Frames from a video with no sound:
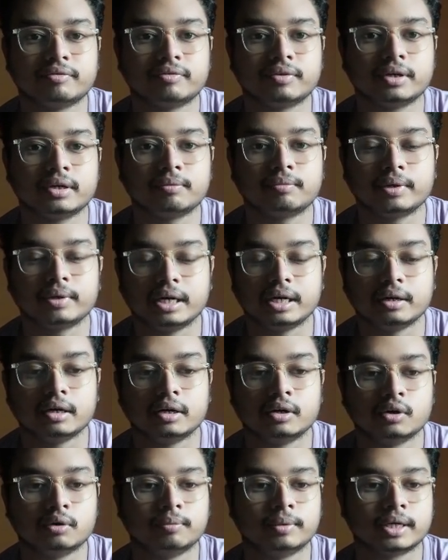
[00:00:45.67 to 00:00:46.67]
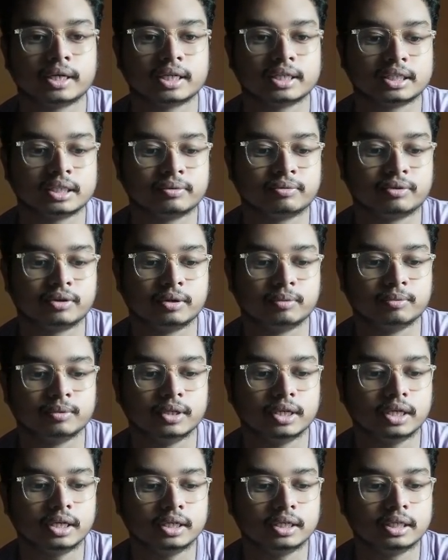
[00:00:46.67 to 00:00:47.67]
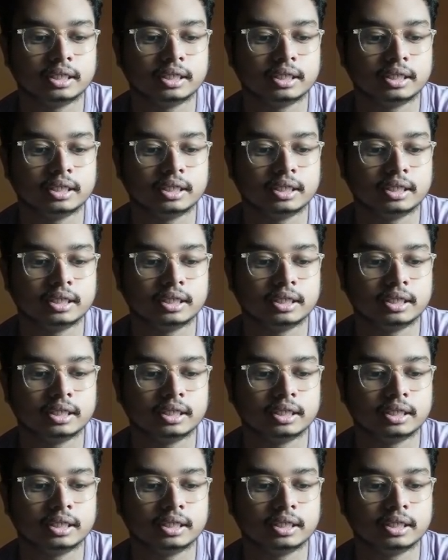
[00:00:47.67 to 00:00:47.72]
of nomenclature formula,